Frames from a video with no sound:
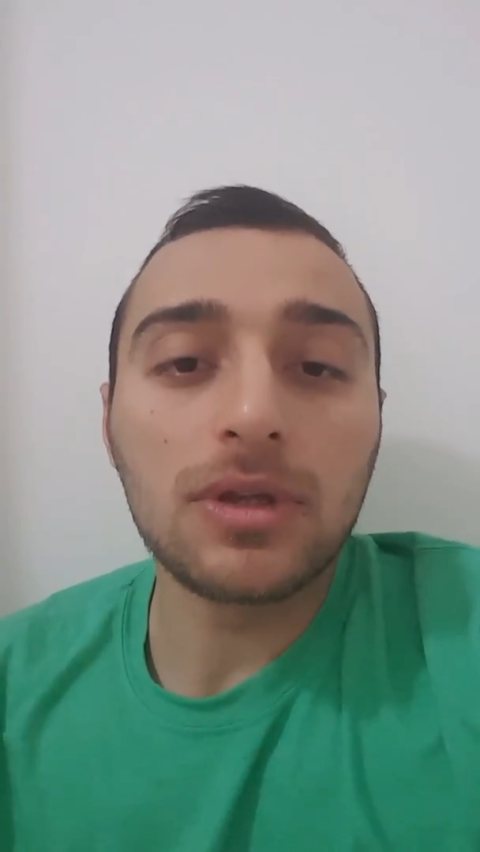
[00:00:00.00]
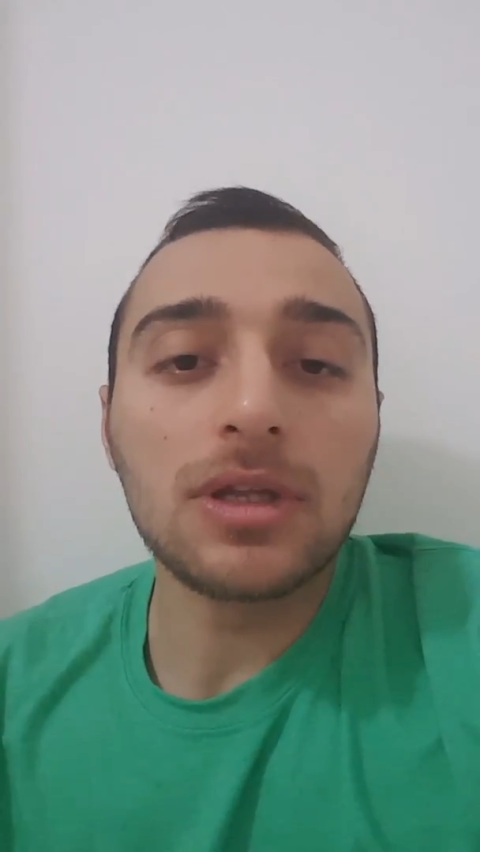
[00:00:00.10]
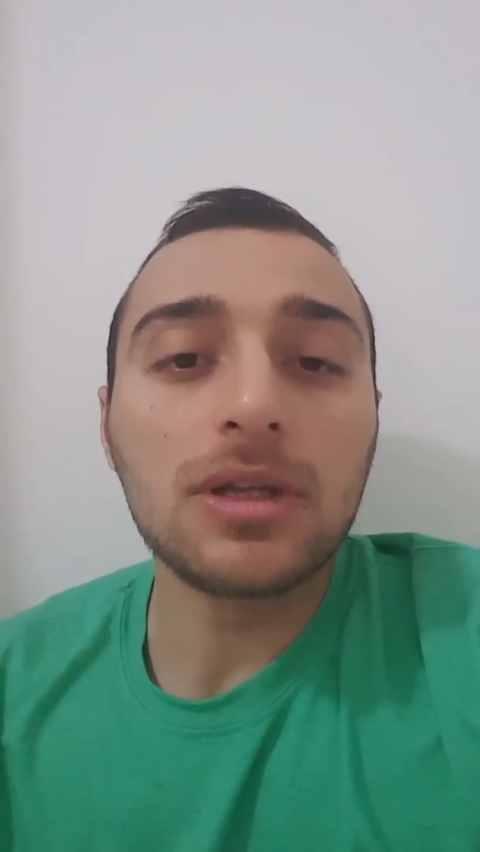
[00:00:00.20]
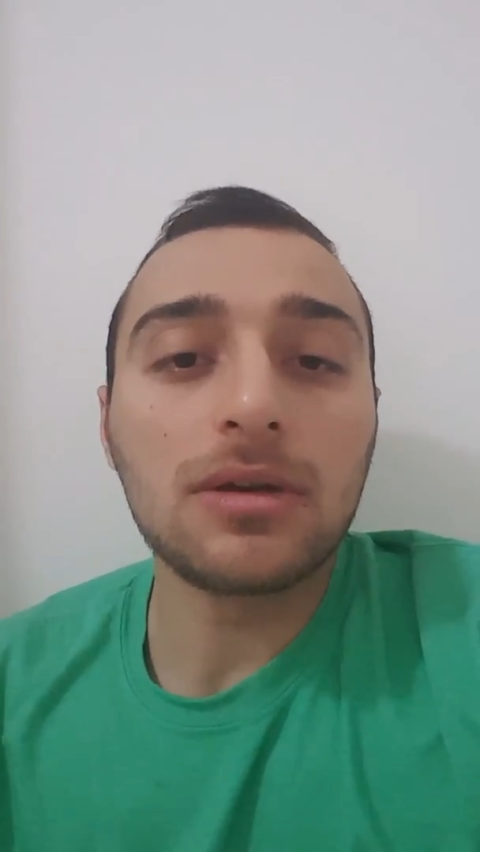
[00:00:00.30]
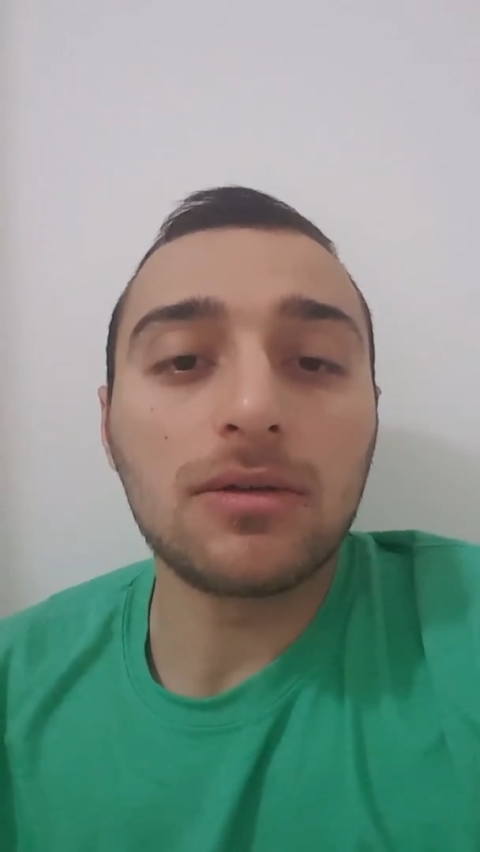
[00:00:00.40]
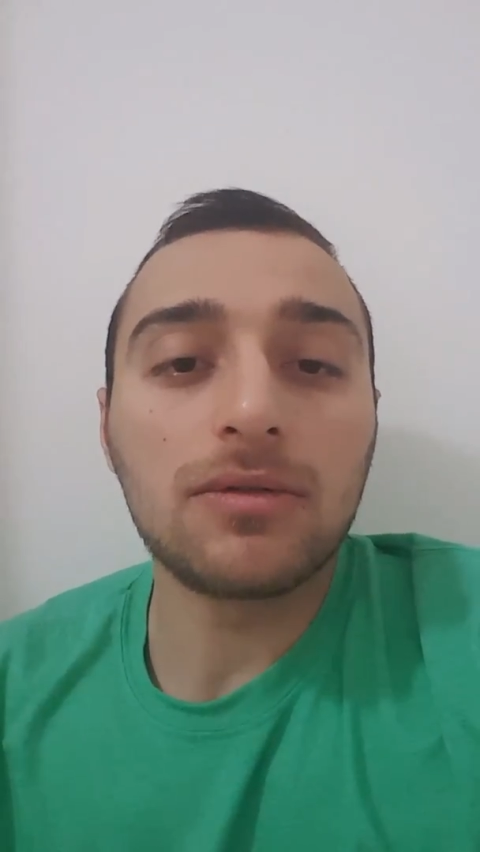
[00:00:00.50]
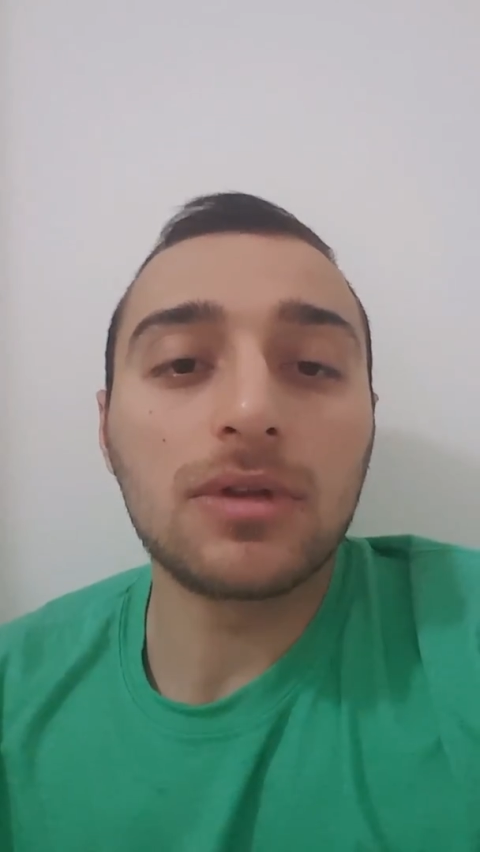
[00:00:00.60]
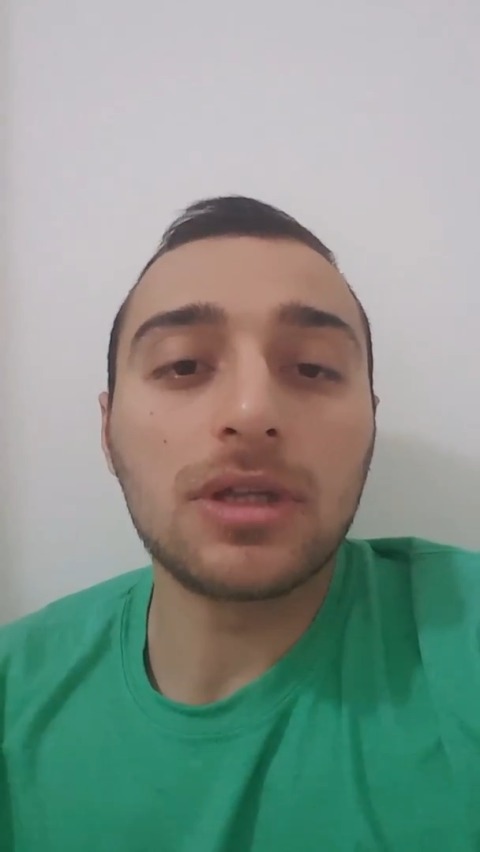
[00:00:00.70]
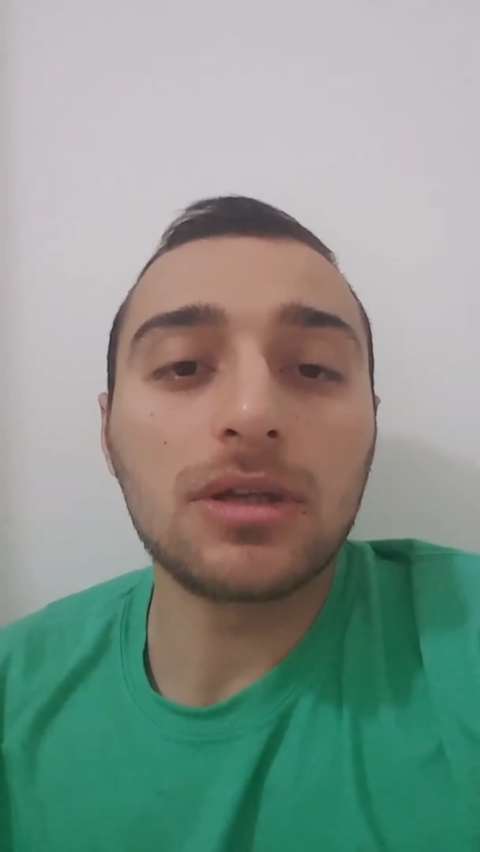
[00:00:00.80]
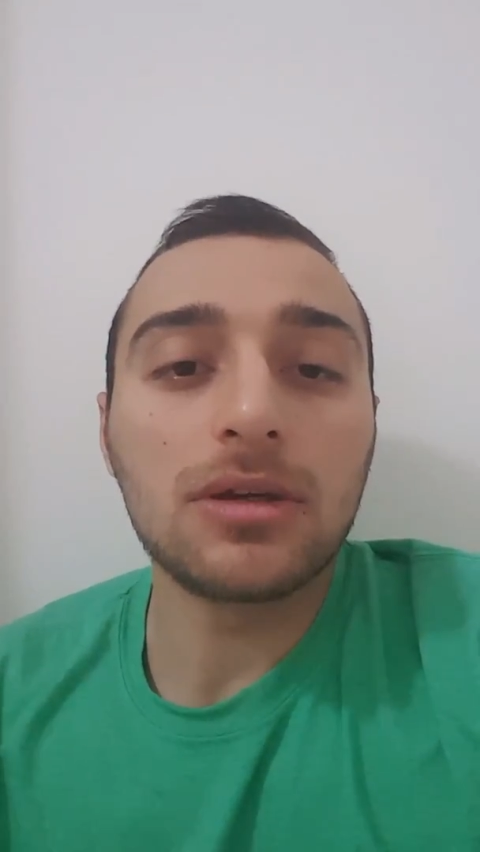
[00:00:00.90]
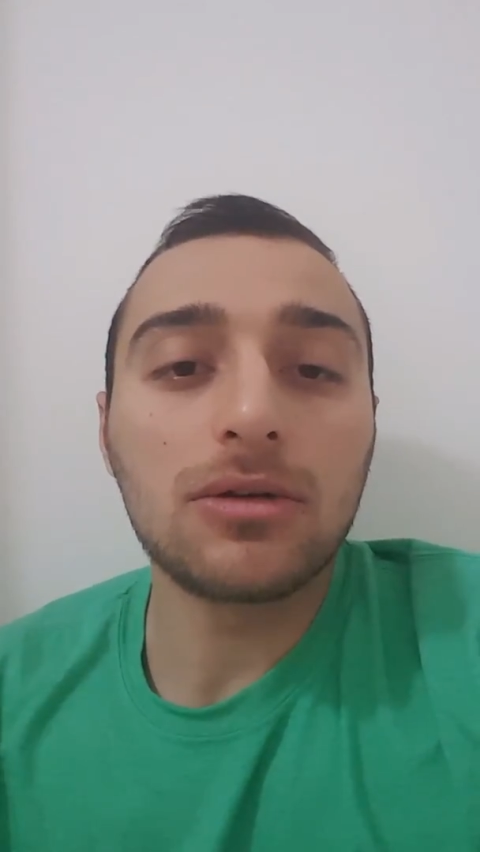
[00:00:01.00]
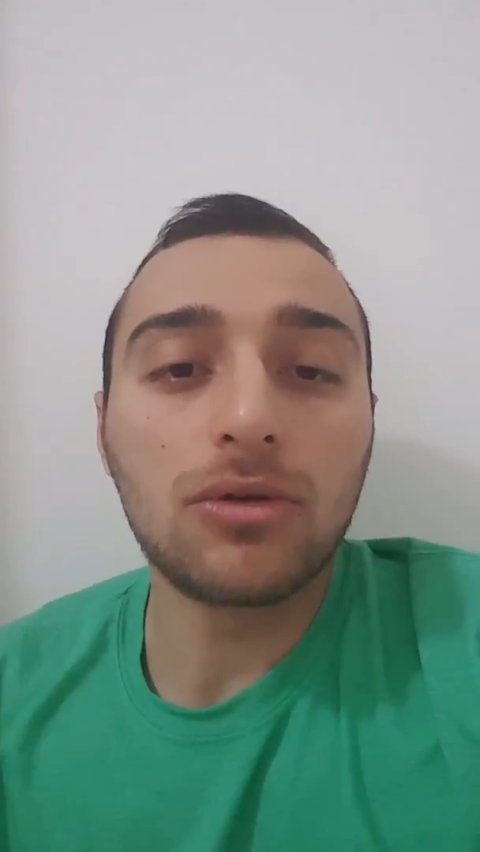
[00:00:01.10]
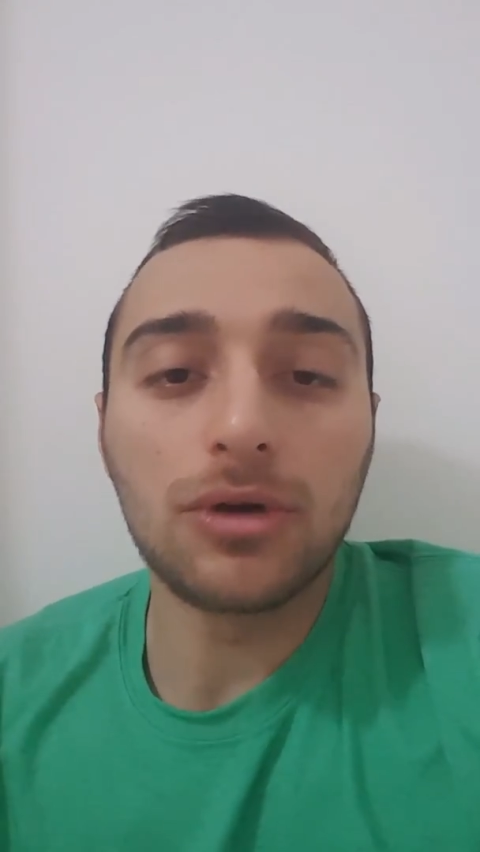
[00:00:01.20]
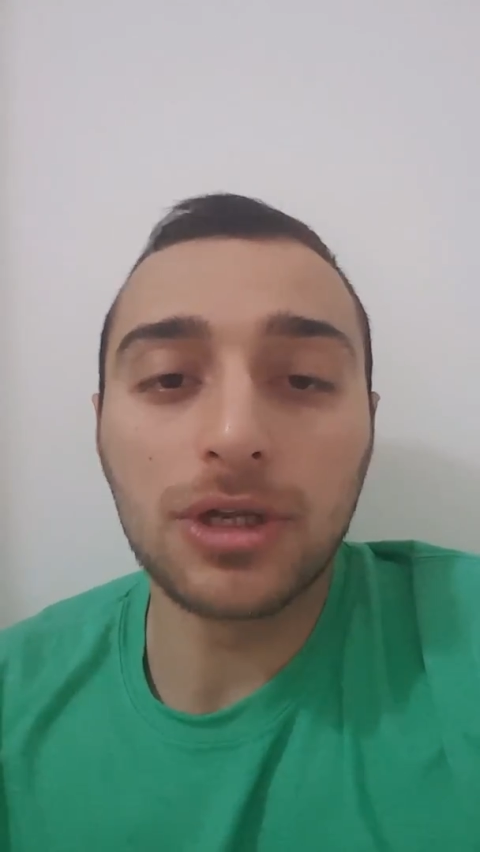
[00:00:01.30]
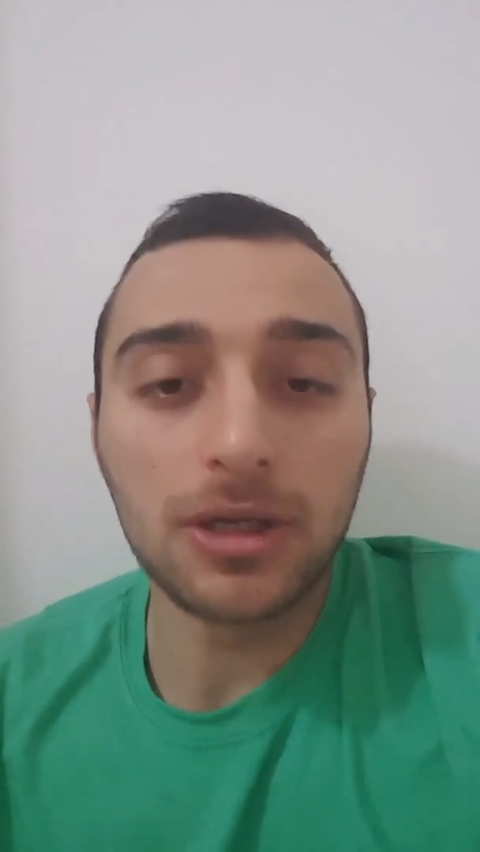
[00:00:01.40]
the
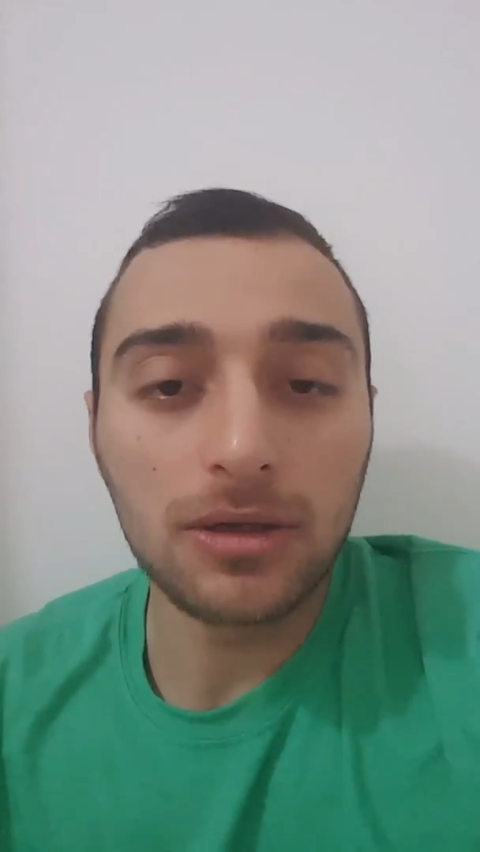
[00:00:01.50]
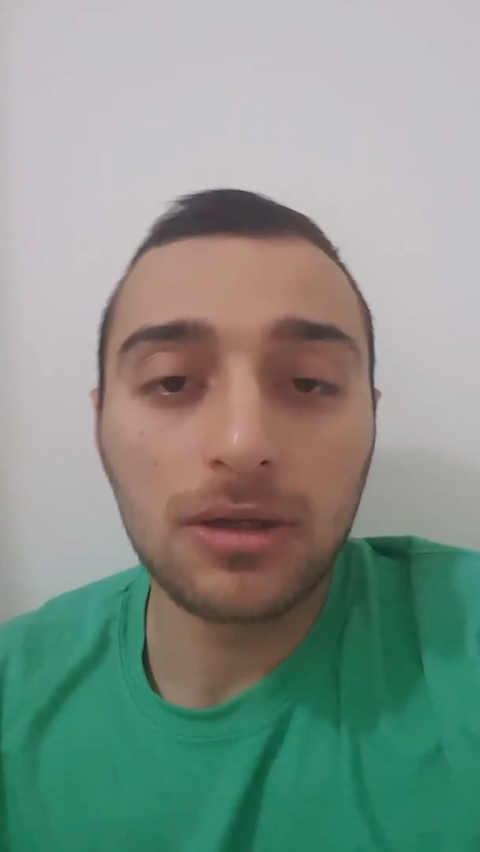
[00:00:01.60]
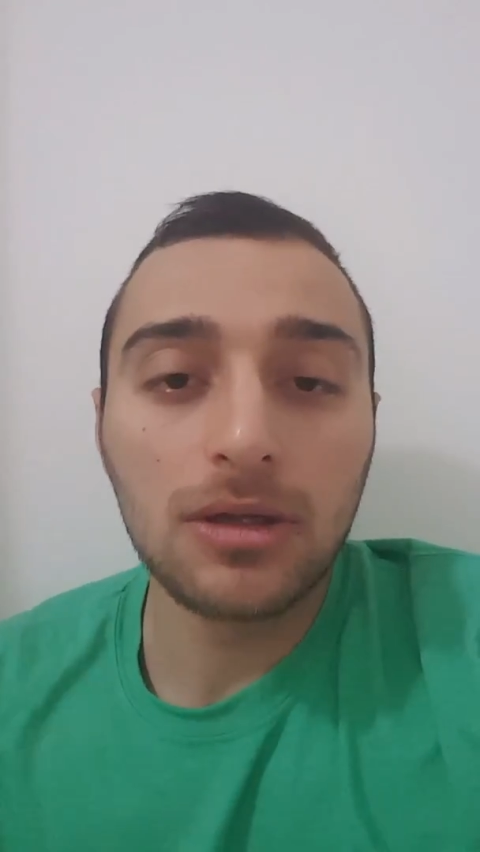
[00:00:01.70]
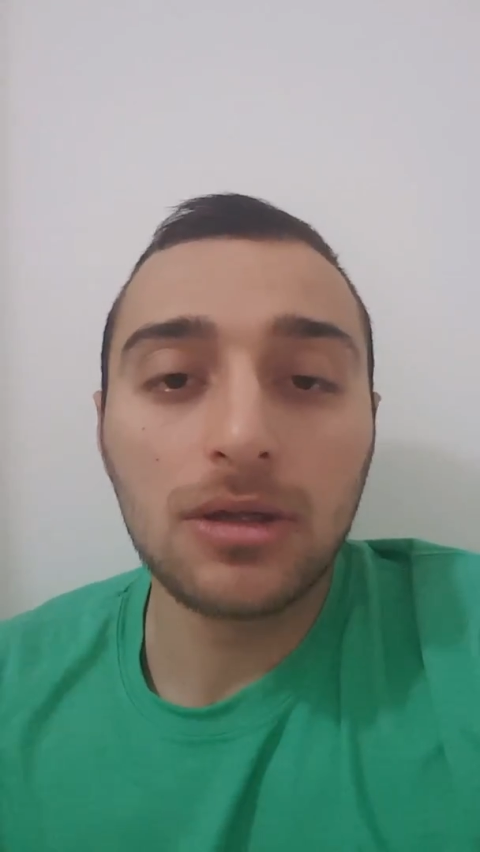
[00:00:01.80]
cornea.